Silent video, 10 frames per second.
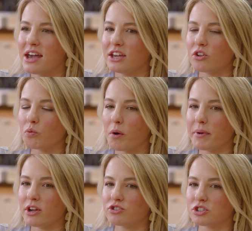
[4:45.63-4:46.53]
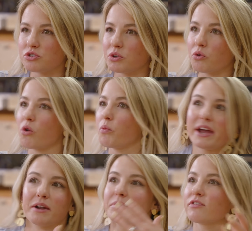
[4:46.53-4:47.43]
you know, the woman who's just doing a
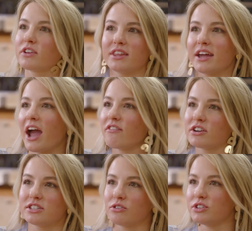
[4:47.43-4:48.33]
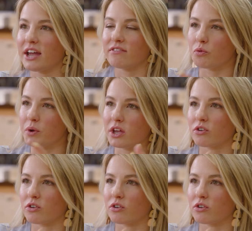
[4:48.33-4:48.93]
random different thing every single day of the week,